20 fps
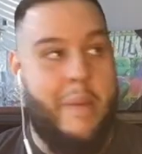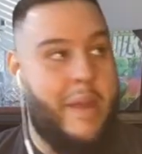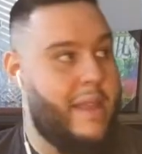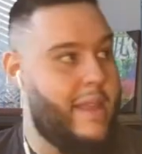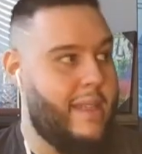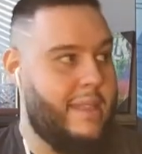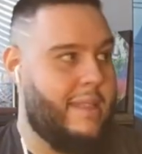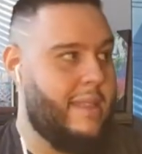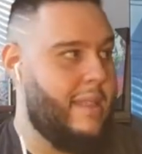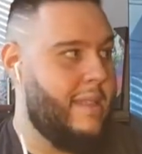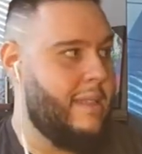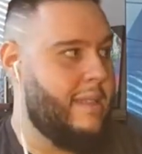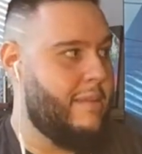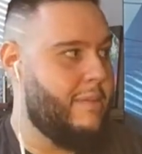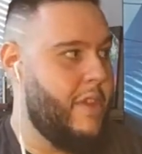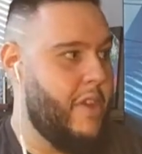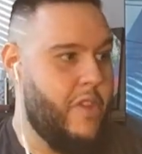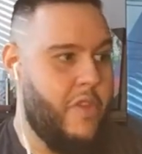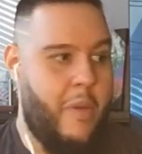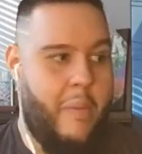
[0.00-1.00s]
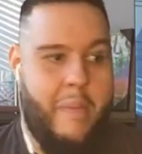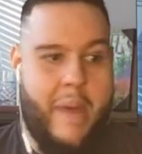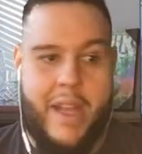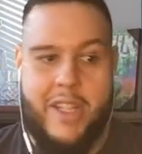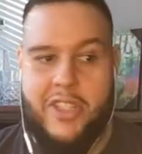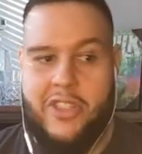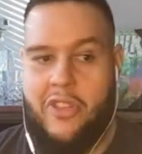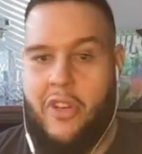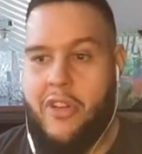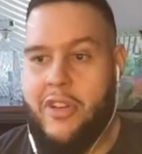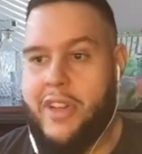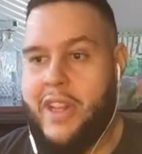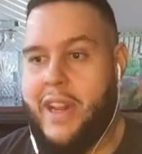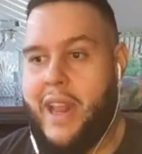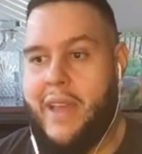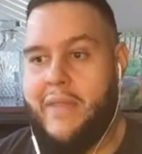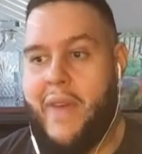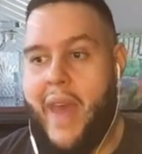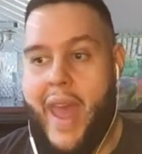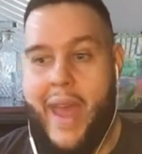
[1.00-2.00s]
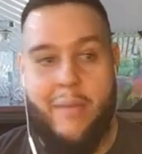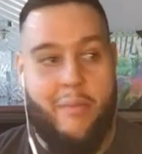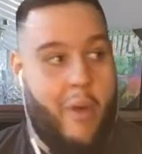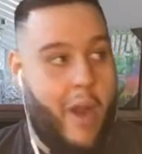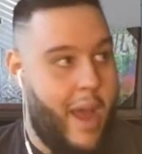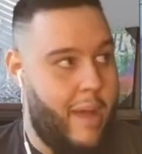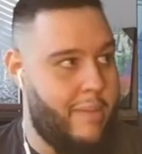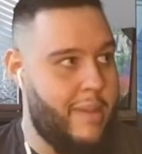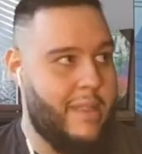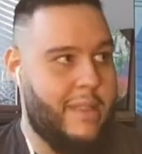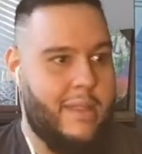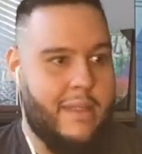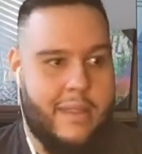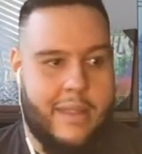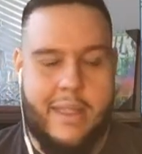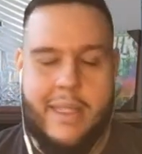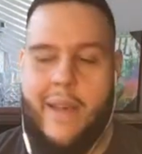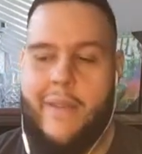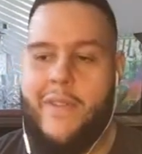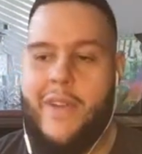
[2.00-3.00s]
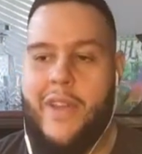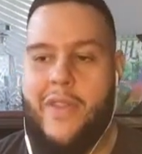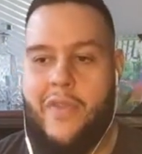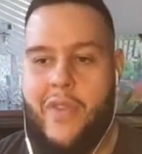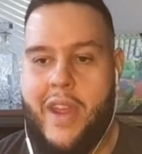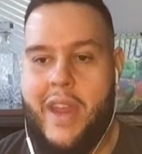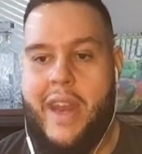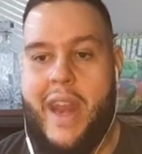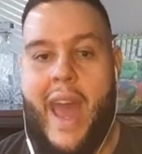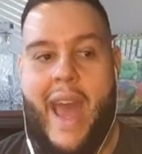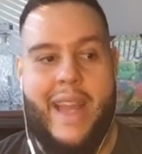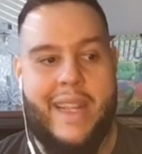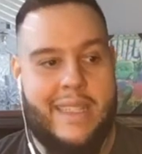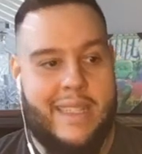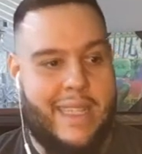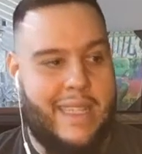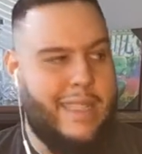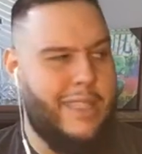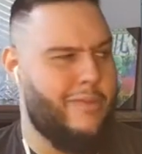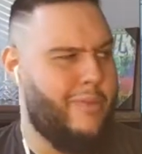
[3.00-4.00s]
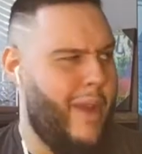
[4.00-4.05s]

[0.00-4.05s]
This is the best start that they've had probably since the 73-9 season.